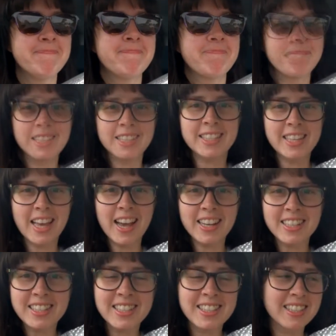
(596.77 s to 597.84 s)

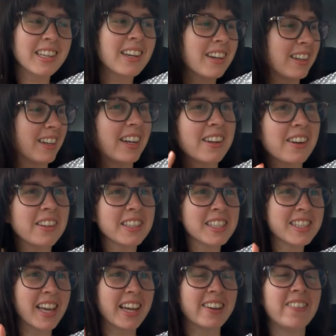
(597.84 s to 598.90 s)
Success! I got the
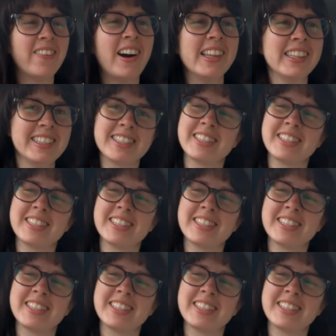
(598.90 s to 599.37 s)
second one,